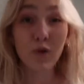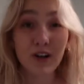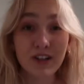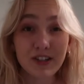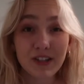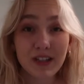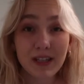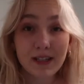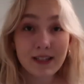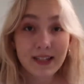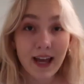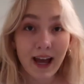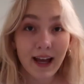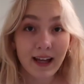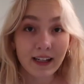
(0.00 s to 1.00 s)
washed this
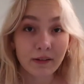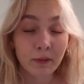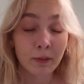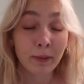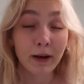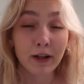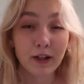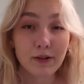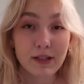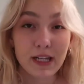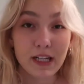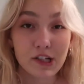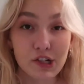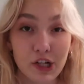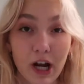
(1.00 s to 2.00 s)
yet and I'm about to go
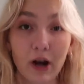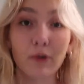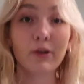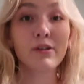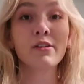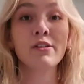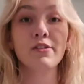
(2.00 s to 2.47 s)
take a shower.